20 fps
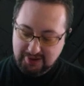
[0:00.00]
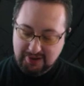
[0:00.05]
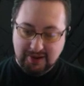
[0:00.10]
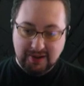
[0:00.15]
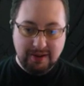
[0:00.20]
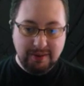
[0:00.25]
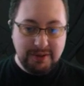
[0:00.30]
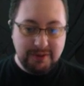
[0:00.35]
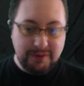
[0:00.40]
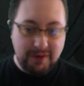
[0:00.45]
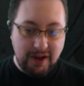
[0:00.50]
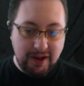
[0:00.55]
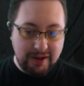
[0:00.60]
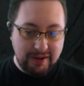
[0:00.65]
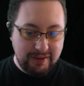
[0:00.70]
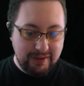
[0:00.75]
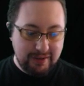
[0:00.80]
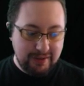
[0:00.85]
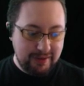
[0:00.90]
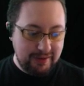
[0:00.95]
It was
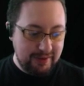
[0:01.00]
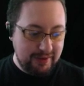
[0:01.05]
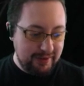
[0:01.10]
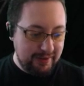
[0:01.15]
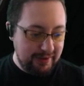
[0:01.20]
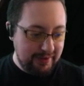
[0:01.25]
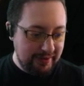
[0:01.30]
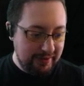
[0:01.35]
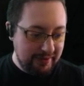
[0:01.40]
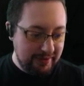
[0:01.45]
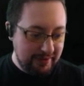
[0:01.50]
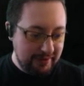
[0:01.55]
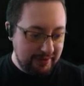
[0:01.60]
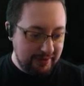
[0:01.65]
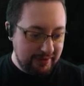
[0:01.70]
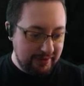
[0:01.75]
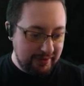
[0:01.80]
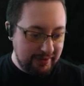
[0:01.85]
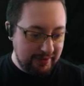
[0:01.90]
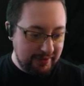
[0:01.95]
fun.
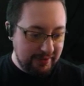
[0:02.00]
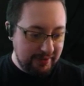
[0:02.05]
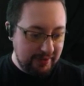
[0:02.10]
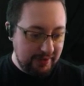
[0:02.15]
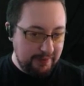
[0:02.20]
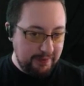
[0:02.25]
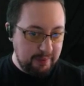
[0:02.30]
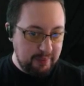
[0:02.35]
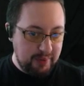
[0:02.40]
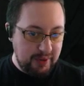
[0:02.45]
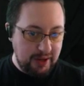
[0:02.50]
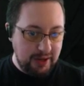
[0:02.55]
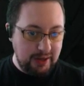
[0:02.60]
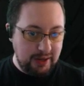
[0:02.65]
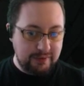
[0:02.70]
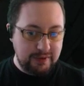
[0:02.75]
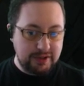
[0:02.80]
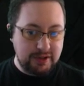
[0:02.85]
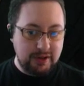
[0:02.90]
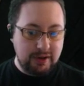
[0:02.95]
Fun playing
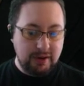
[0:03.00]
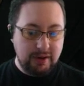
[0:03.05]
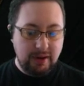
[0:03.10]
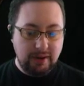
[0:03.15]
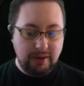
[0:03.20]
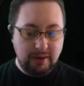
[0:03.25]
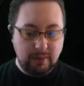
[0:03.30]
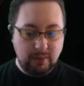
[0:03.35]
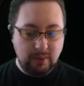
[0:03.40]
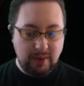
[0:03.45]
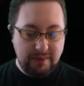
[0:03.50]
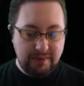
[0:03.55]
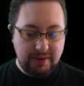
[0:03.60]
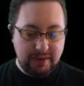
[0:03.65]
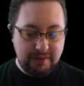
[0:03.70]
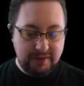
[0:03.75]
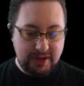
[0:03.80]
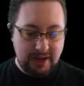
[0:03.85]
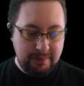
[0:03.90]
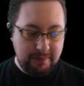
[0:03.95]
it for sure. We have
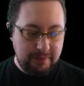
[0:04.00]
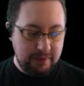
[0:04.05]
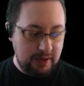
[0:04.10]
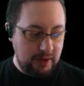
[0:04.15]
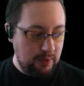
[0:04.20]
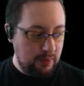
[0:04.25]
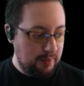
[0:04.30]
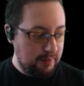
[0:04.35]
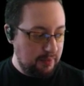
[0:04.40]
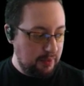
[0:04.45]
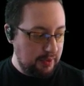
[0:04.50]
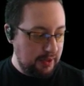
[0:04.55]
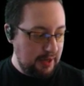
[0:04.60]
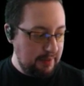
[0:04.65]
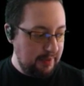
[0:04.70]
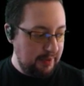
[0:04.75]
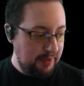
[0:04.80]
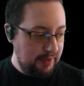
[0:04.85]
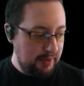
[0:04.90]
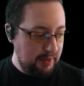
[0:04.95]
enough time for like one more
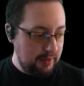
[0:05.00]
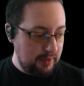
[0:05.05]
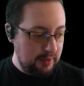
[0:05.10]
game, I think.